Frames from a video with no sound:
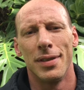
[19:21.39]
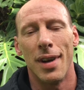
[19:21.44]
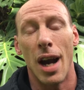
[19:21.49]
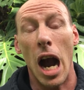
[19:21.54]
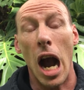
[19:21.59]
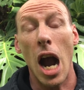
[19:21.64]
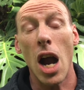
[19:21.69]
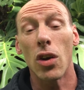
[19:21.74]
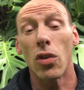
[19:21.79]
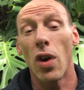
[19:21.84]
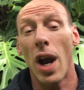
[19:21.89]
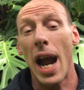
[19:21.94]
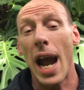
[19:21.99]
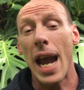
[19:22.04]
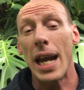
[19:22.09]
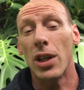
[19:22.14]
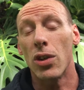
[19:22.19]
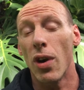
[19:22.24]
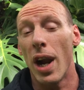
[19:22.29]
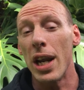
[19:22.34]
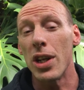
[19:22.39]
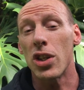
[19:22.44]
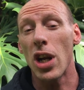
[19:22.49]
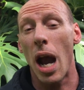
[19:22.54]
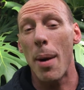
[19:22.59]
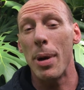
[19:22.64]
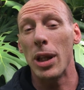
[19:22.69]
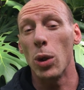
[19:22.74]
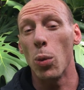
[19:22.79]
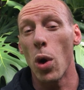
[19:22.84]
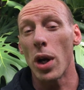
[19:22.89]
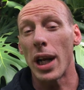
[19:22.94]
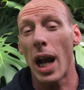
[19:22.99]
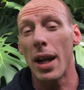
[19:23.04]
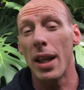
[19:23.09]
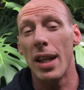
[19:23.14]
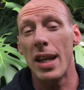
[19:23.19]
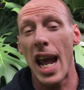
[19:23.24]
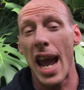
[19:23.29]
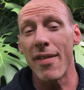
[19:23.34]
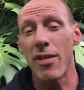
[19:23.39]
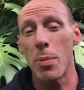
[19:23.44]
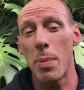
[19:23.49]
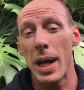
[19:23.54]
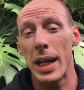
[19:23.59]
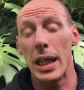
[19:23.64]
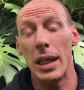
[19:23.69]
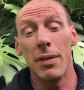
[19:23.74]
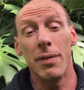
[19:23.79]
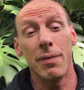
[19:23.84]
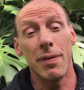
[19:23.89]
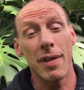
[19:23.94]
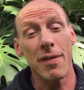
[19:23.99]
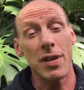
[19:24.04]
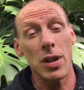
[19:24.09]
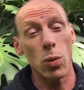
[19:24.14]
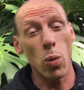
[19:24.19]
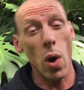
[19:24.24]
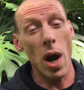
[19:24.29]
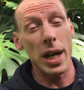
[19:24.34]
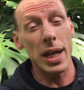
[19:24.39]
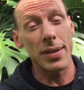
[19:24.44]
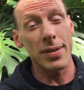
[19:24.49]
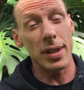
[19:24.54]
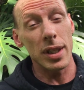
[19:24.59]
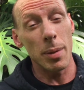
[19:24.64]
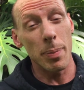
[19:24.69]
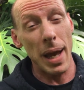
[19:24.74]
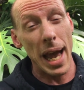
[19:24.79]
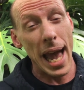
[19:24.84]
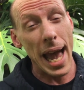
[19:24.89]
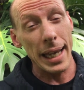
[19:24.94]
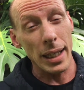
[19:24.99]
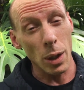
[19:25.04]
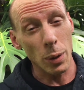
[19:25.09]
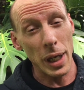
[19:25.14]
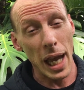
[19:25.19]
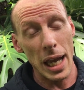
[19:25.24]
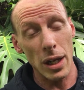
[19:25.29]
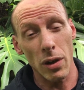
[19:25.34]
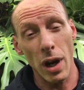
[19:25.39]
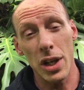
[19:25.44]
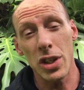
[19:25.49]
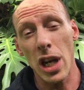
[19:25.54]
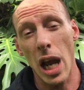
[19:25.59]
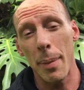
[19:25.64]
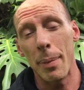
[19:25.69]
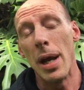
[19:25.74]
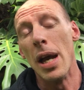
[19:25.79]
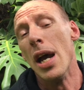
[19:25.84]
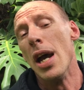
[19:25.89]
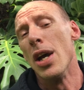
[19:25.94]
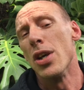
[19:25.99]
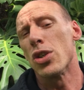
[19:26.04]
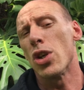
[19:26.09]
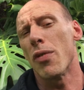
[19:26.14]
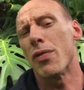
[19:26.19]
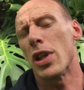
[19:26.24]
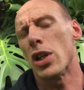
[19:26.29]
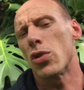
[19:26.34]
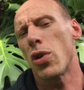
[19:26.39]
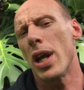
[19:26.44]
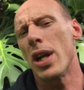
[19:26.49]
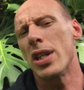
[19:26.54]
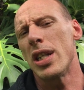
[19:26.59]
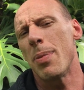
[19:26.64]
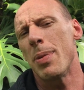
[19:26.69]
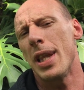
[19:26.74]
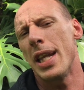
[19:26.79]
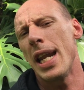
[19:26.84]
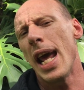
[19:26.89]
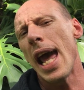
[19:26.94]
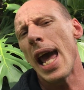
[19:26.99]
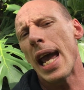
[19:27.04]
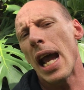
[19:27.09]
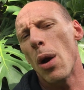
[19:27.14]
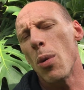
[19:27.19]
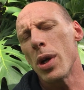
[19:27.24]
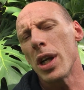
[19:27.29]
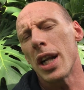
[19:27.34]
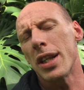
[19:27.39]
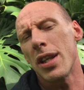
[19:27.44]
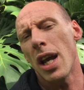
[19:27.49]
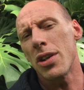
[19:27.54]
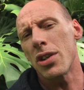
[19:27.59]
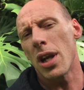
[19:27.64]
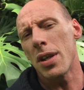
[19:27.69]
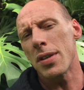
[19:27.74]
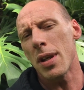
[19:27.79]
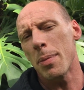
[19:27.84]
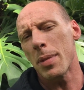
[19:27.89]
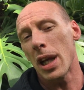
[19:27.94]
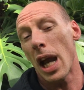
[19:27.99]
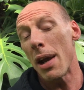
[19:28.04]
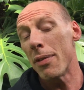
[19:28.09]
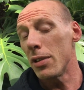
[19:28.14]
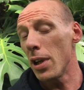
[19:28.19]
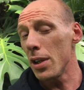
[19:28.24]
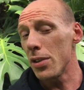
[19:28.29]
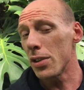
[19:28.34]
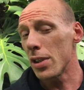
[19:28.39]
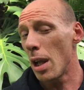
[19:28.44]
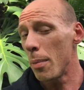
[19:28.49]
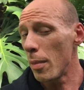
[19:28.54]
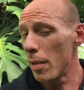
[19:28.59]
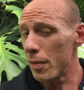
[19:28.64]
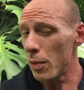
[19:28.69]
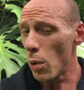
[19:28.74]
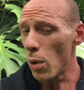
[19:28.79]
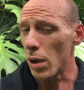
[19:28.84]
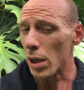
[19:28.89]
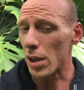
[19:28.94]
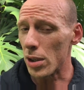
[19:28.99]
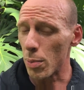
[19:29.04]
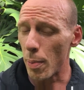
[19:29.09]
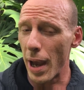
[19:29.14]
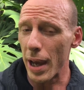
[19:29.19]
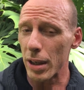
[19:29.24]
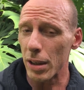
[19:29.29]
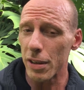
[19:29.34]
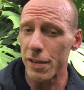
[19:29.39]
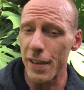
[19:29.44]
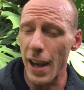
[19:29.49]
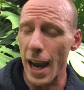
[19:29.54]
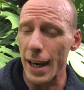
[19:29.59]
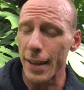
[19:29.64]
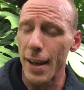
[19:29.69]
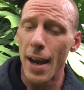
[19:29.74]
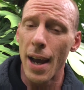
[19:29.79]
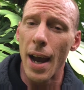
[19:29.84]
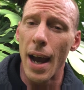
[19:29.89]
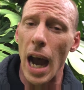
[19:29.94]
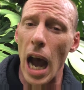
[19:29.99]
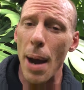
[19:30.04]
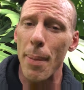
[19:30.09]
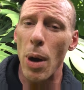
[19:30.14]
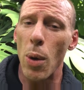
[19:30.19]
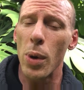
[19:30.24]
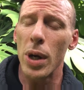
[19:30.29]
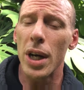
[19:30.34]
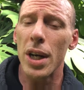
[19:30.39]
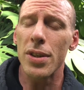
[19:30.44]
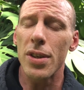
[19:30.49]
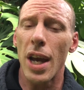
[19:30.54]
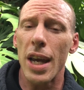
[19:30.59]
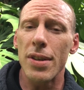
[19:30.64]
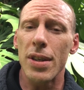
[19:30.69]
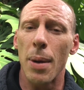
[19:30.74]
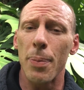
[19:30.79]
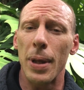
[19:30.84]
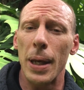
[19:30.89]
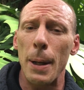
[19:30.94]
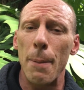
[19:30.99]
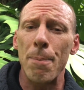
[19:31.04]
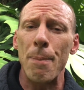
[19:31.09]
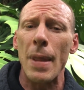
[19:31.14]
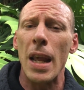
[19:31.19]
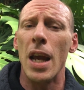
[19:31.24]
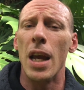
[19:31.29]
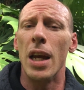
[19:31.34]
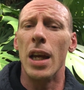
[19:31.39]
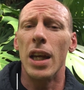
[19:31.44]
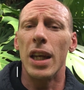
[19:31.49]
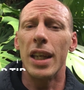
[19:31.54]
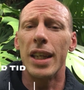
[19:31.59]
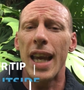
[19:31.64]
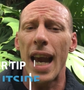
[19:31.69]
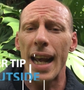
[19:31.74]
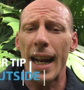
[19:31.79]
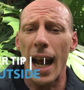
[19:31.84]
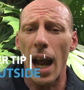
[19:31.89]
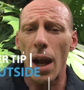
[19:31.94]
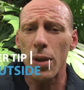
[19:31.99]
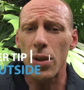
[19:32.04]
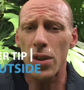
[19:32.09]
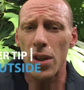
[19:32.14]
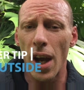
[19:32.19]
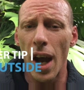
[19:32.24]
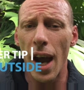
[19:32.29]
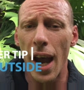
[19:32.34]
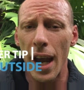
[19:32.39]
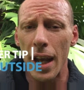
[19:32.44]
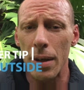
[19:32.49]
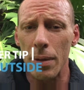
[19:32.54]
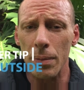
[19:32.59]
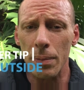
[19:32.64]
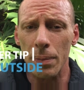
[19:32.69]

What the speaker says: All right, great job on the workout of the day, everybody. 51 is in the bag. Okay, great job. So for the trainer tip of the day, I wanted to touch on something I've touched on before, as a matter of fact. I wanted to tell you something. Get outside.